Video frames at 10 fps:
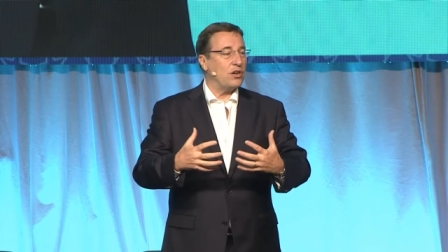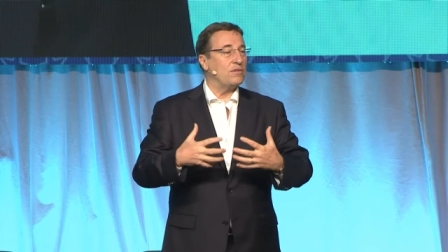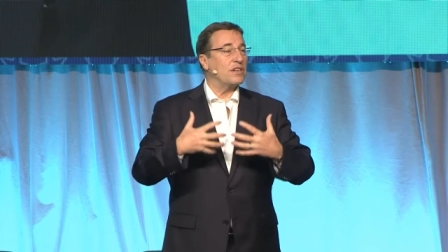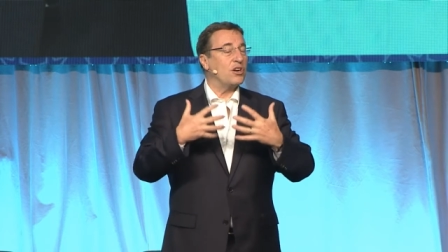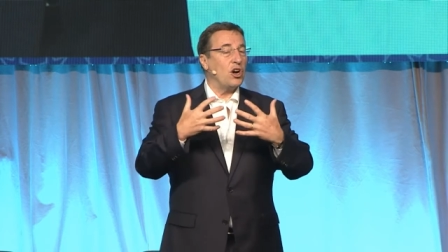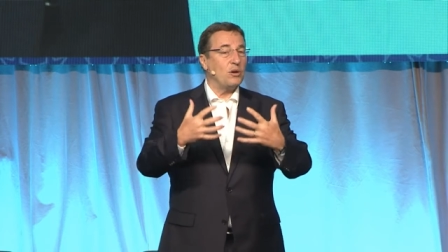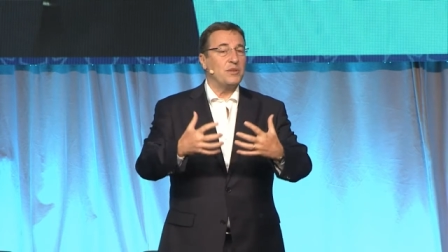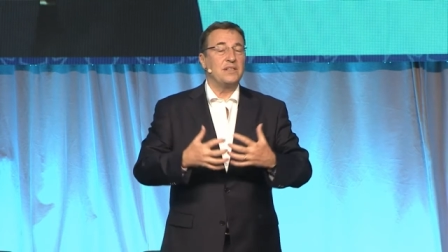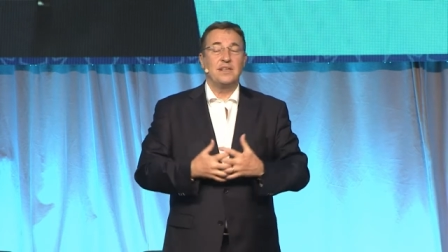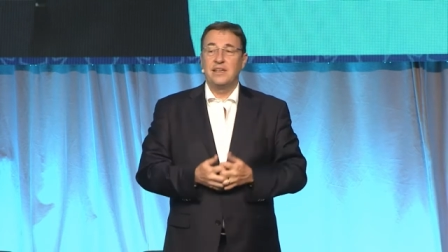of a
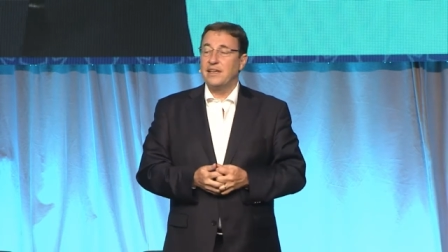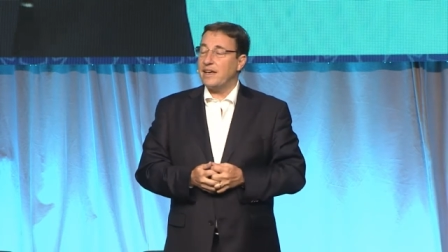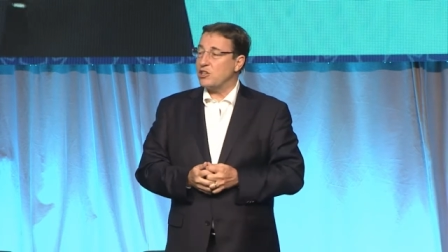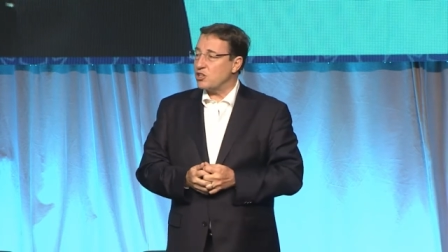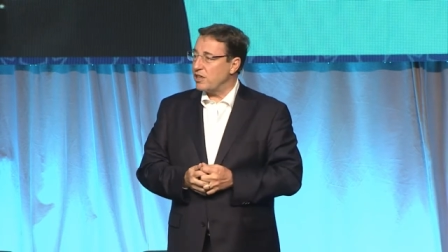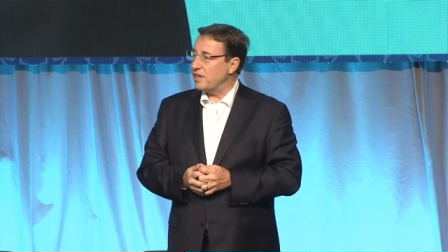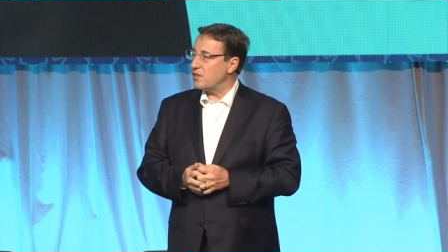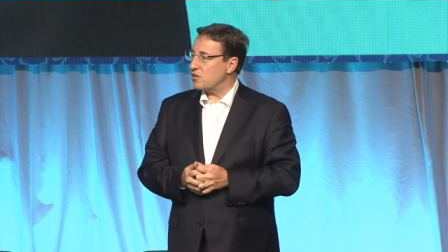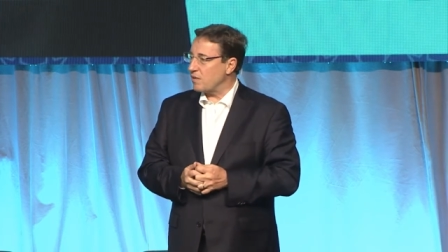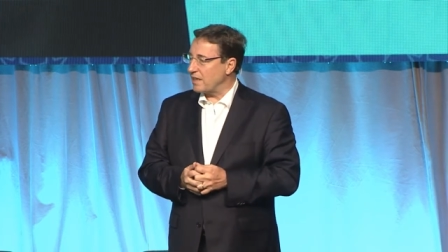common and shared
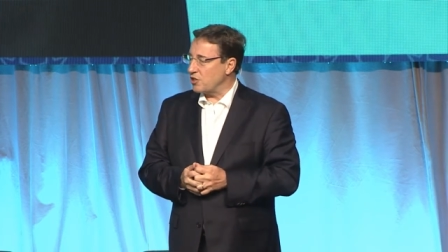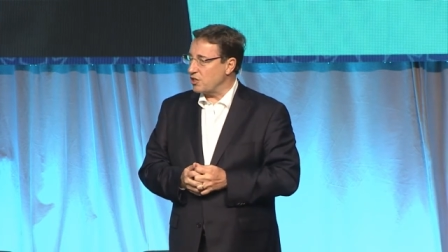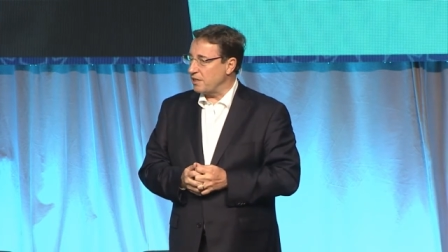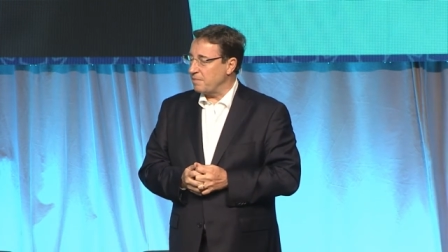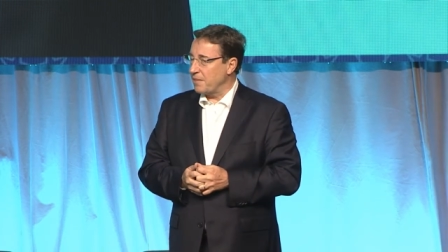strategy.